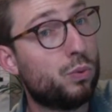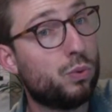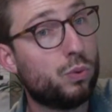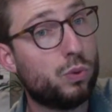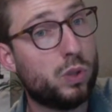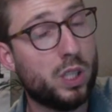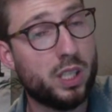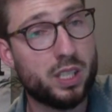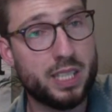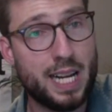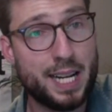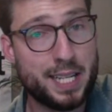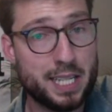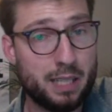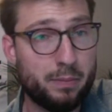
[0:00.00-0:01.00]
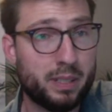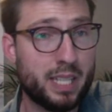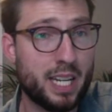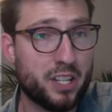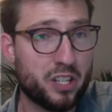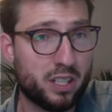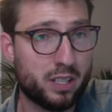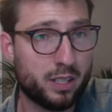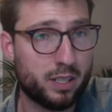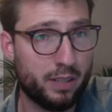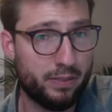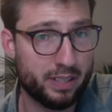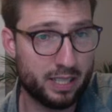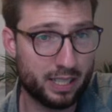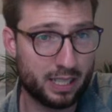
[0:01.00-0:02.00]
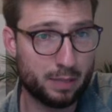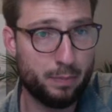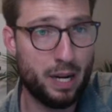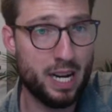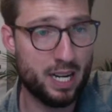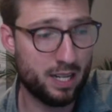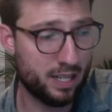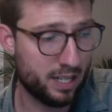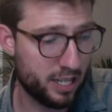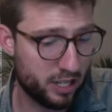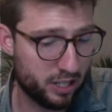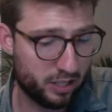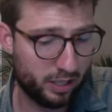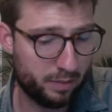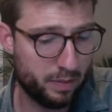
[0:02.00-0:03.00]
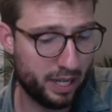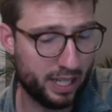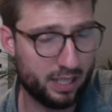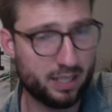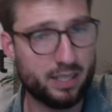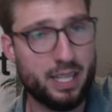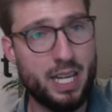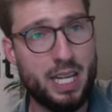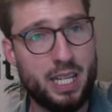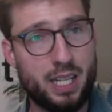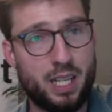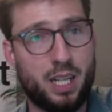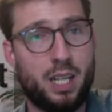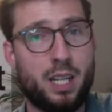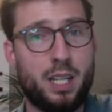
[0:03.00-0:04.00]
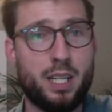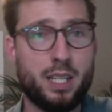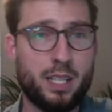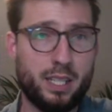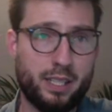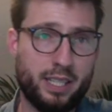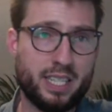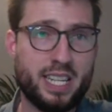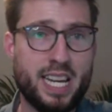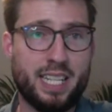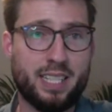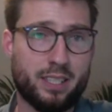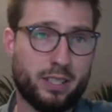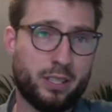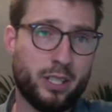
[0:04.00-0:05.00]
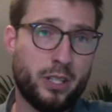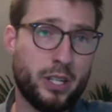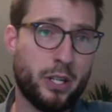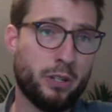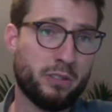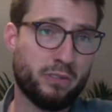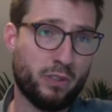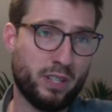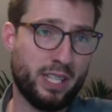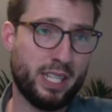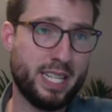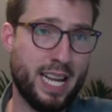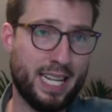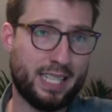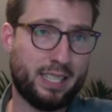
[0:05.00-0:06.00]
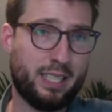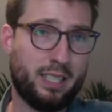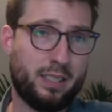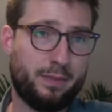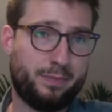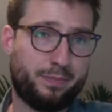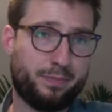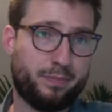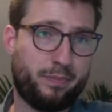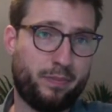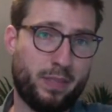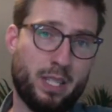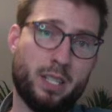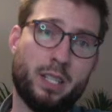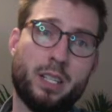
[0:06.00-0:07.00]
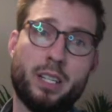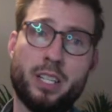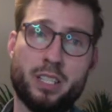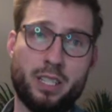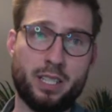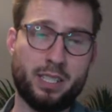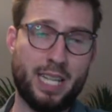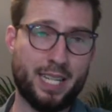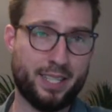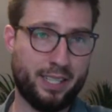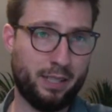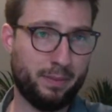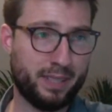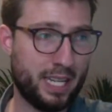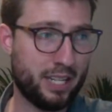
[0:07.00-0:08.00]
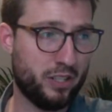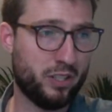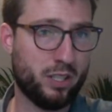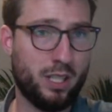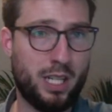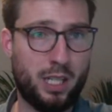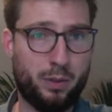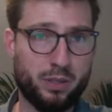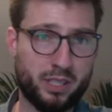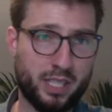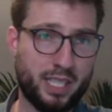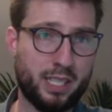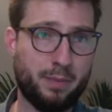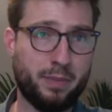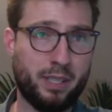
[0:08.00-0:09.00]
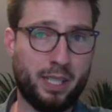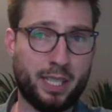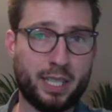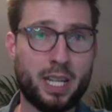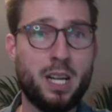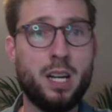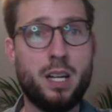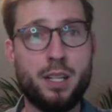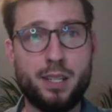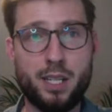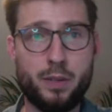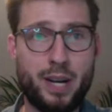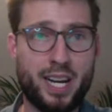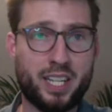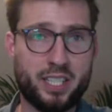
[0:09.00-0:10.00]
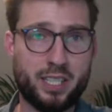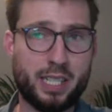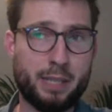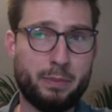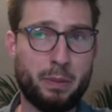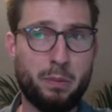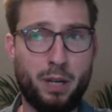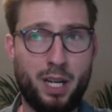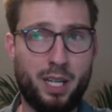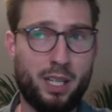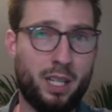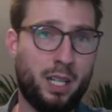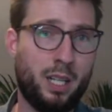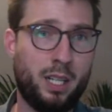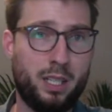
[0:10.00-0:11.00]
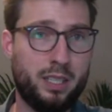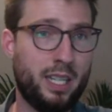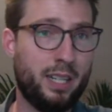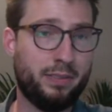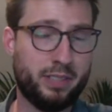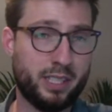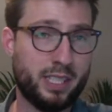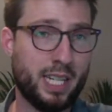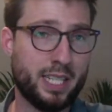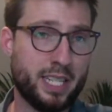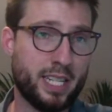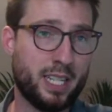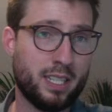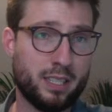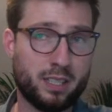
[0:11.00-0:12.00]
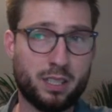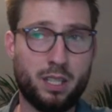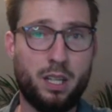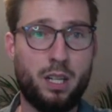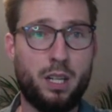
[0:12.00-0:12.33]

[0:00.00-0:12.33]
So the statute of limitations, if it's expired, it usually means that they can't sue you for the debt. Usually statute of limitations law will say something like, no action can be brought after 10 years,